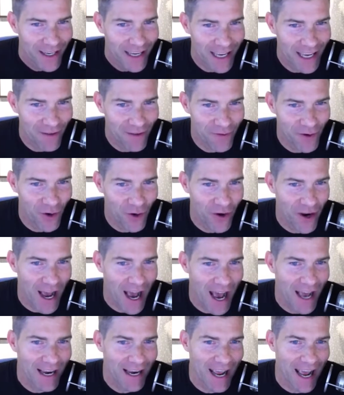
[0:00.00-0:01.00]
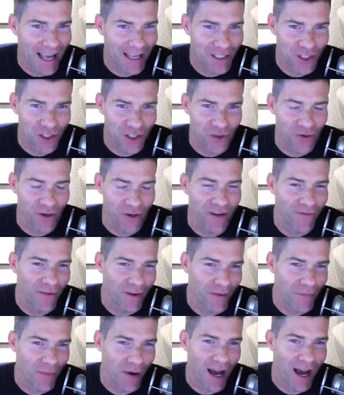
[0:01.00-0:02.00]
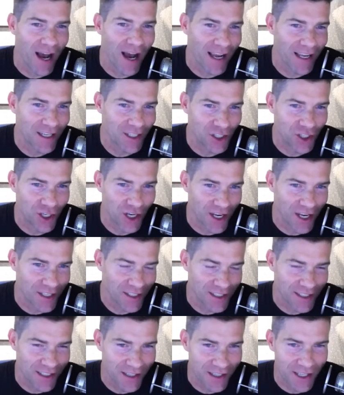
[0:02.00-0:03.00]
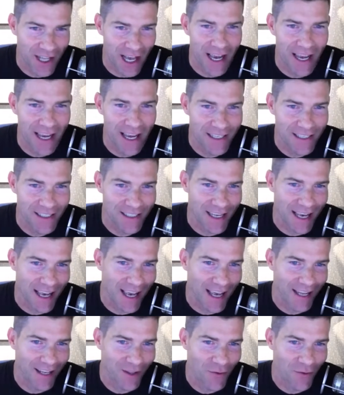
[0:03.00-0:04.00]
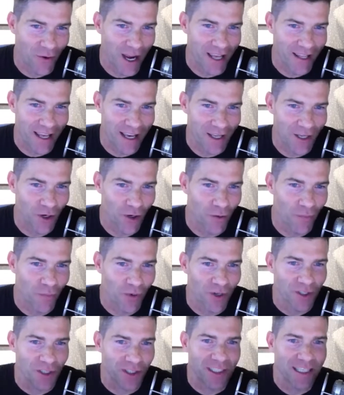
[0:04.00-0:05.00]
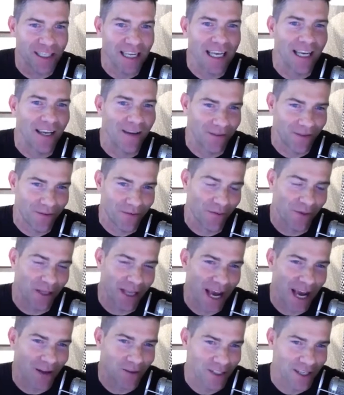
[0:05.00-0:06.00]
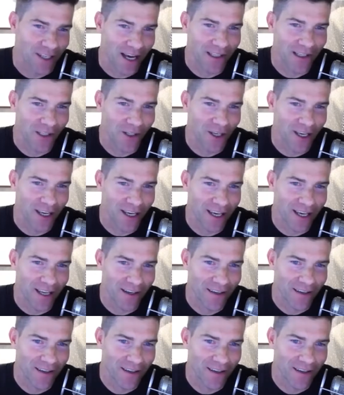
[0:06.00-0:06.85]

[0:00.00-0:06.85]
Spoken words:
if you're not as driven by just likes and the way that you're perceived from the outside looking in.